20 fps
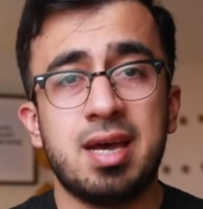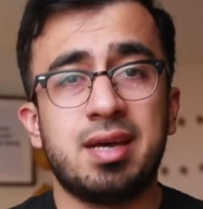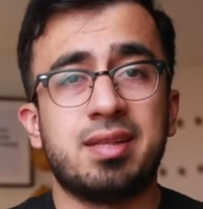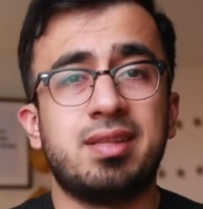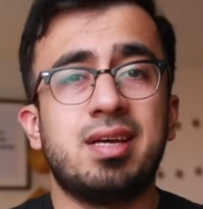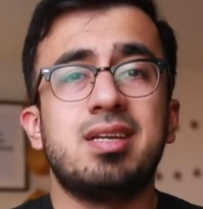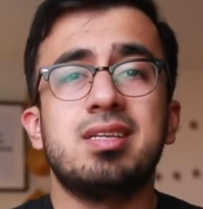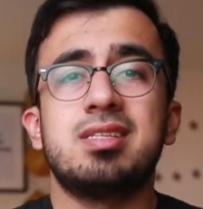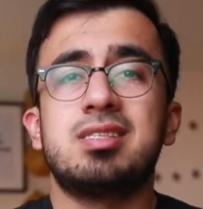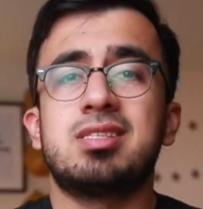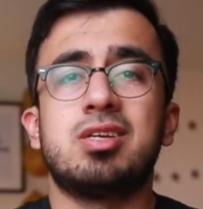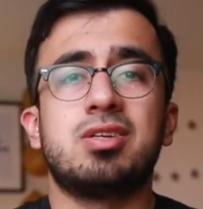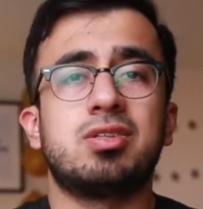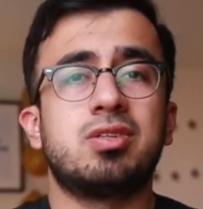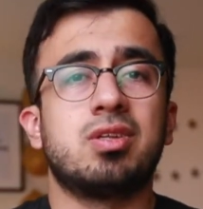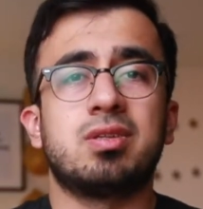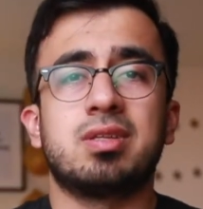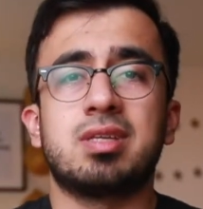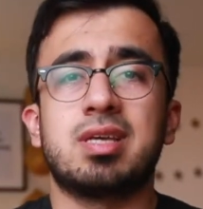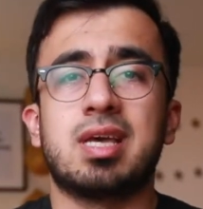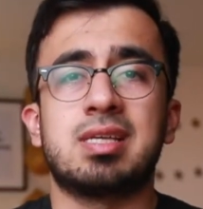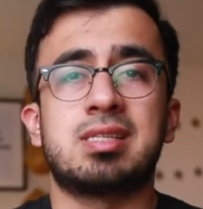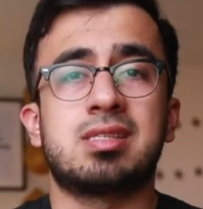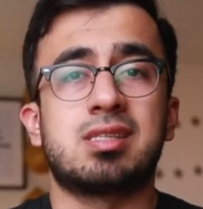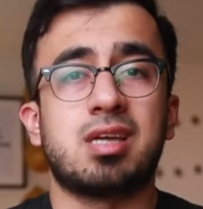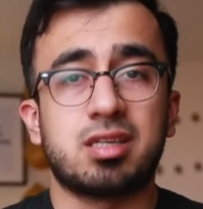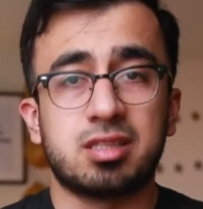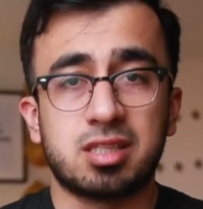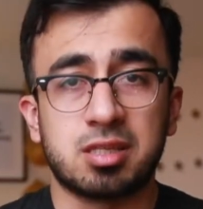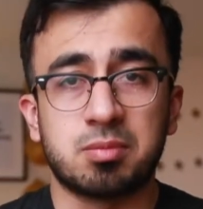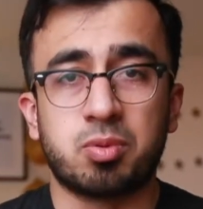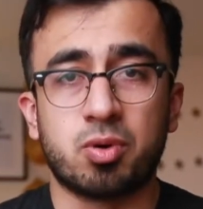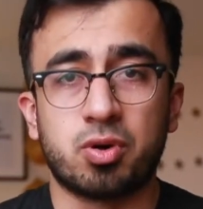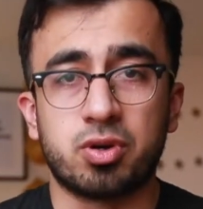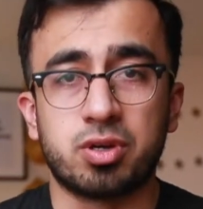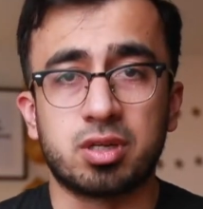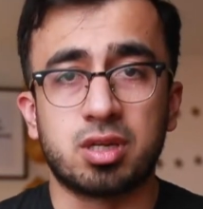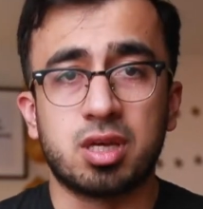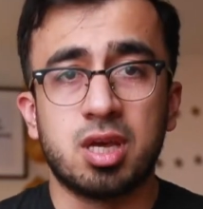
That is certainly a starting point,